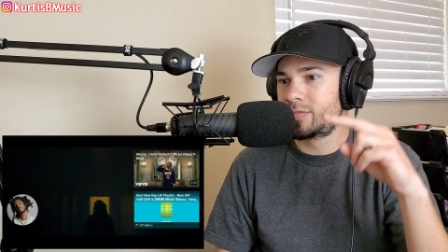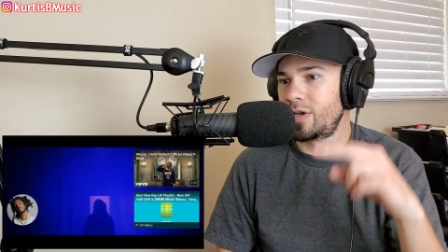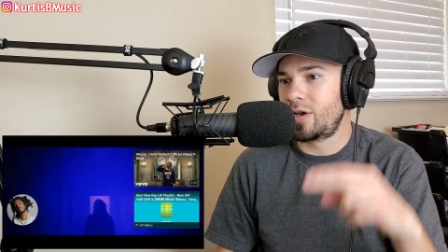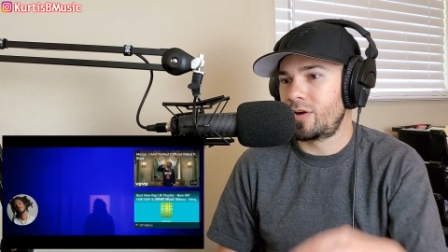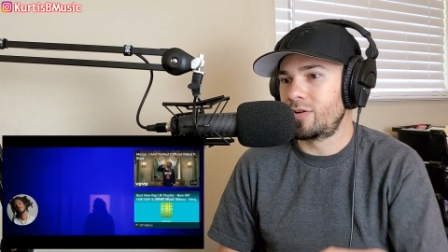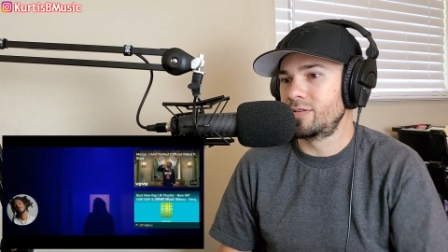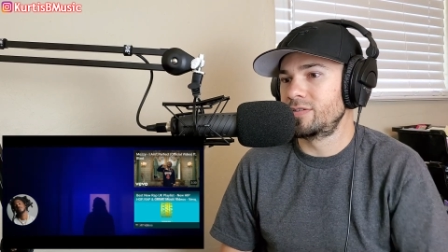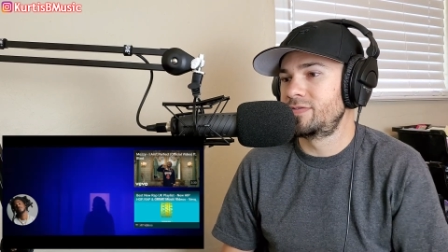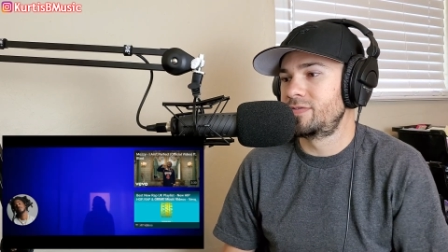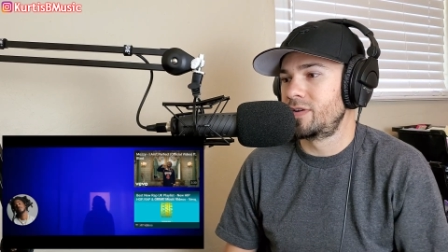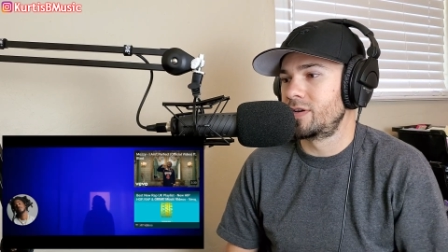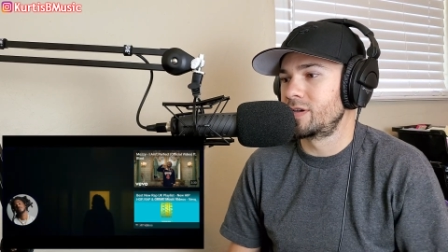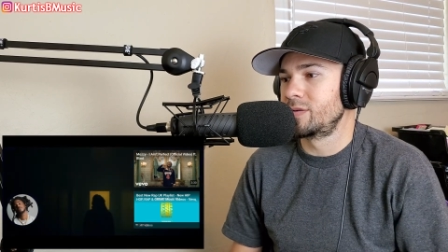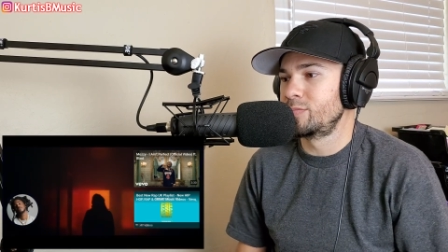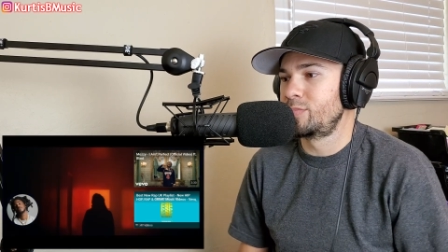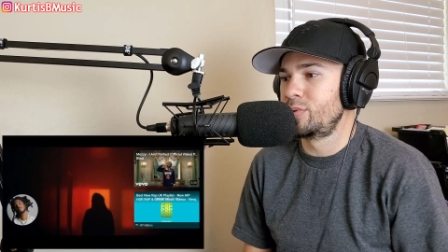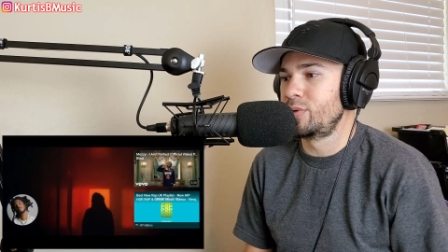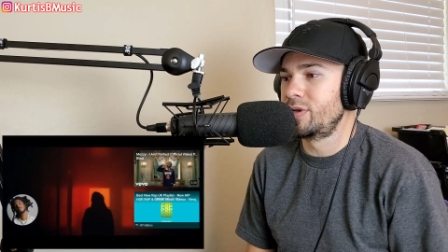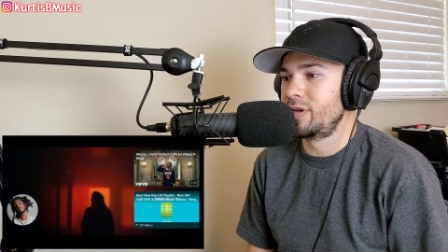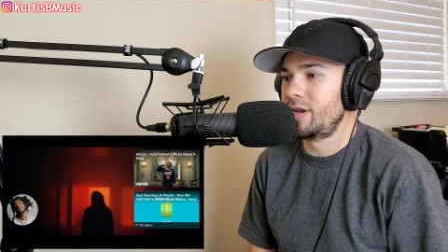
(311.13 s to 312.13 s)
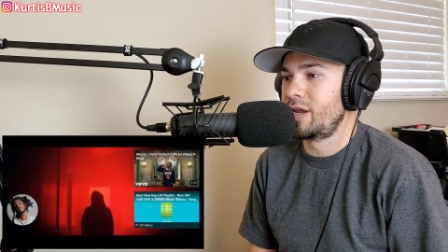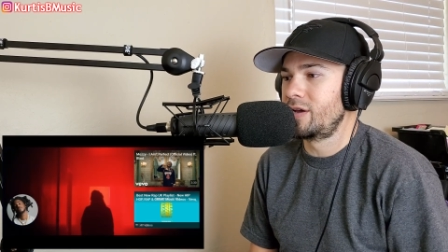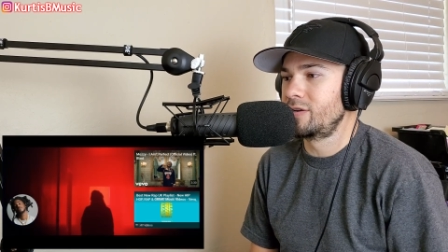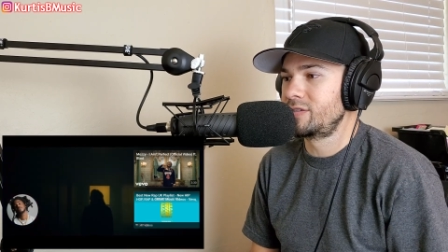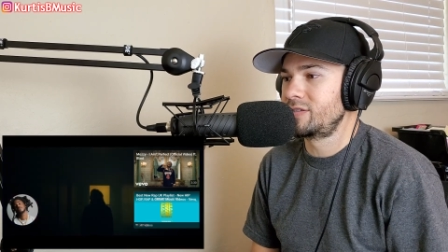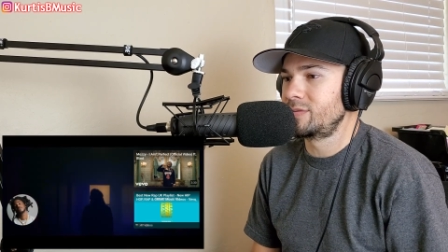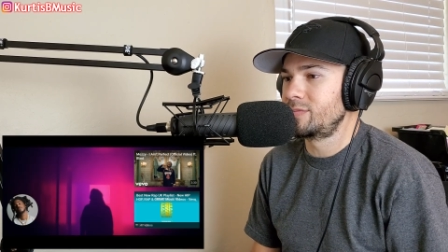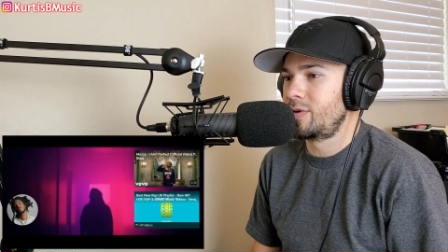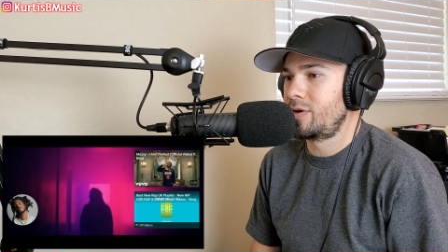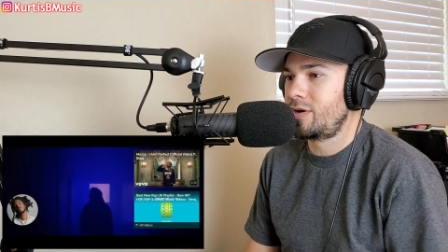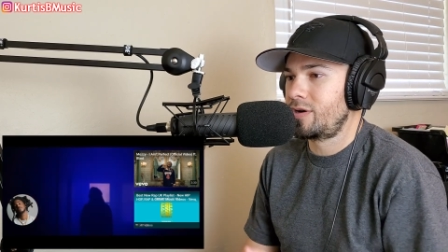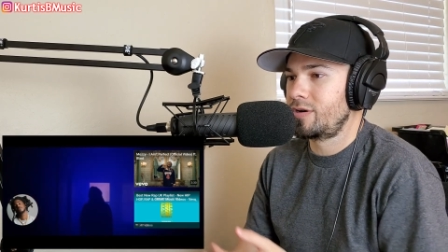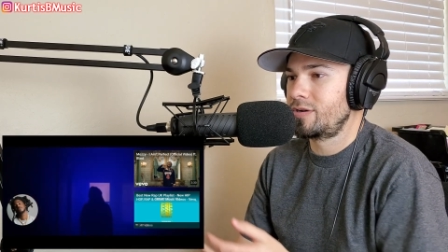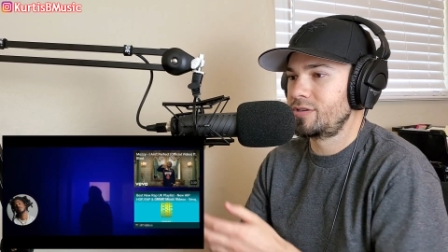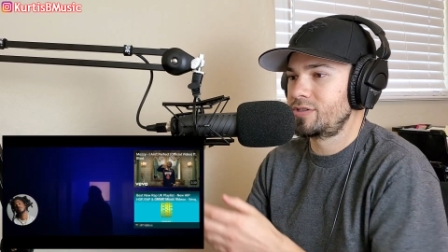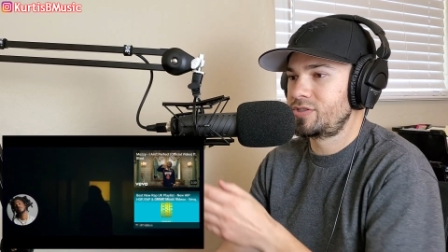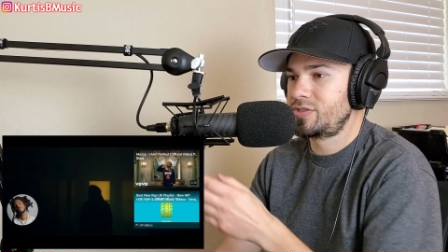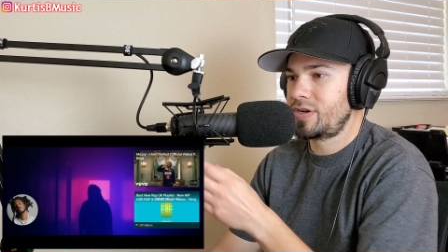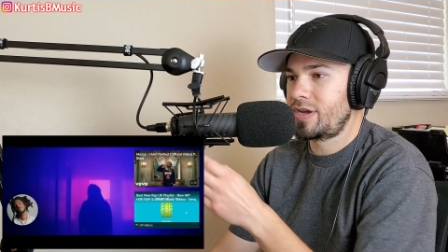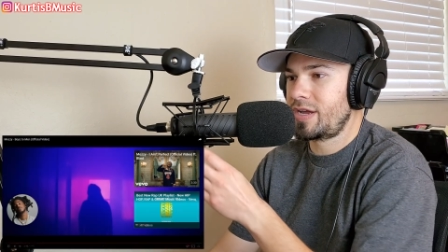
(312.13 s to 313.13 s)
Always fucking putting out some
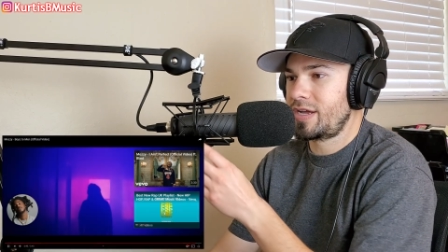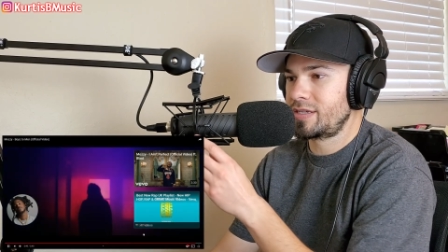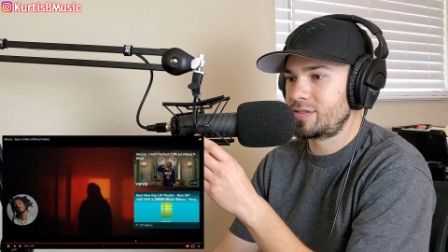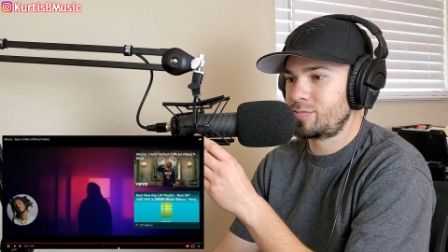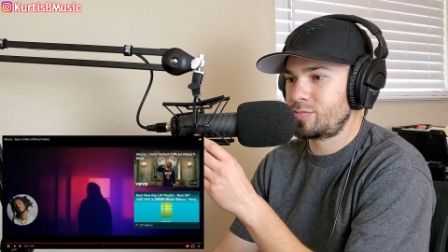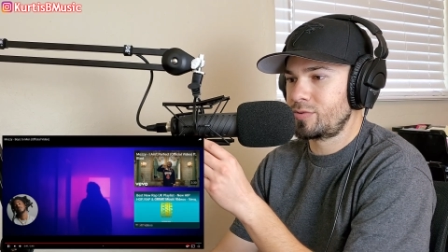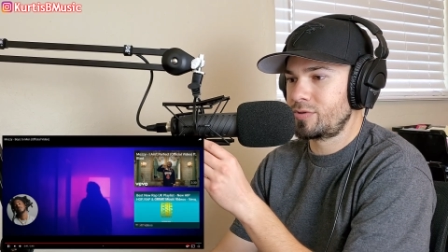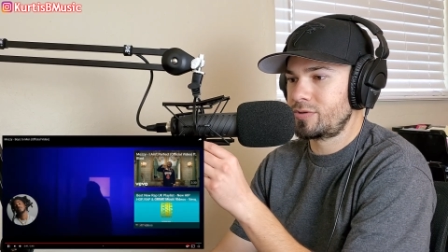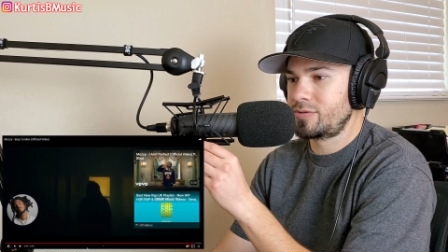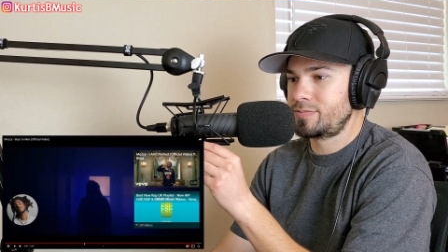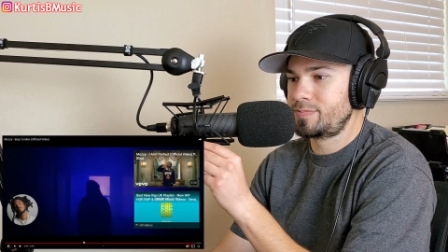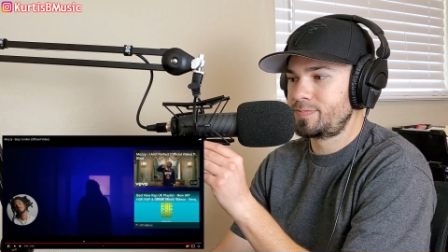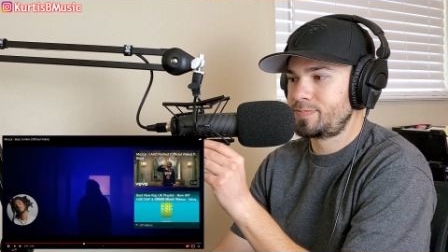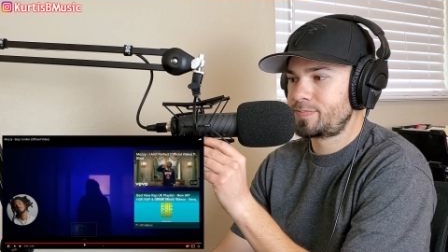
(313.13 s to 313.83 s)
hard tracks, bro.